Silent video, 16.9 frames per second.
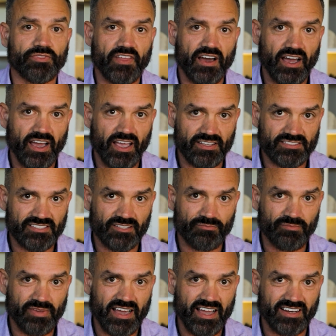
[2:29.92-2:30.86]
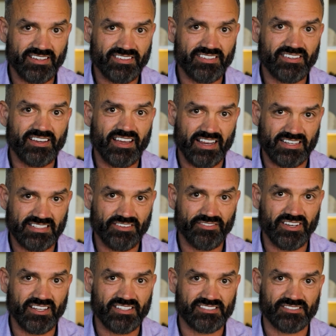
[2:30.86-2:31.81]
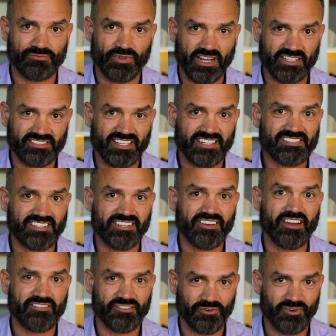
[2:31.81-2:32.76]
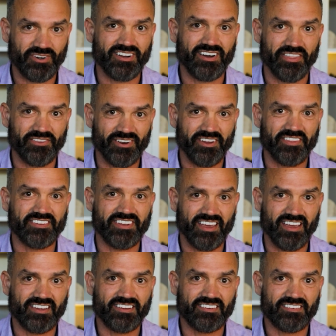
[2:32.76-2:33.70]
with the highest impact activities and projects that you have to work on throughout the day.